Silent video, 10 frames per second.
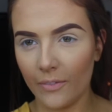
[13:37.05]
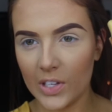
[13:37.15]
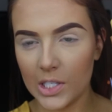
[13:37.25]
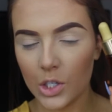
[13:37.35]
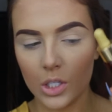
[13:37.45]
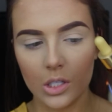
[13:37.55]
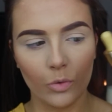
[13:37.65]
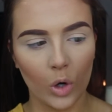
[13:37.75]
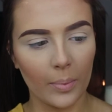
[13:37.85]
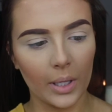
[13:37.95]
Physicians
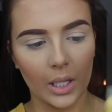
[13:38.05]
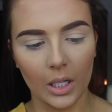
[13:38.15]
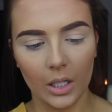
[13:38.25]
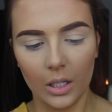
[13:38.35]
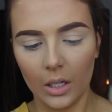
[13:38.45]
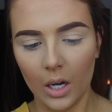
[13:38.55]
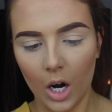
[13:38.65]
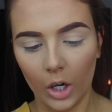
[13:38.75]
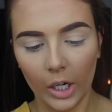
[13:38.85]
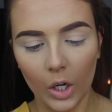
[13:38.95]
Formula
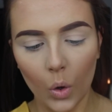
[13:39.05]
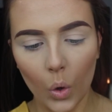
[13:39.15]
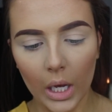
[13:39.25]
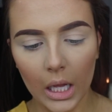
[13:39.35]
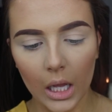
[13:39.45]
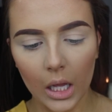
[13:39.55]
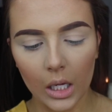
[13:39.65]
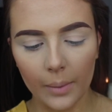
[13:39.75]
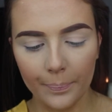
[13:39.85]
Argan Oil.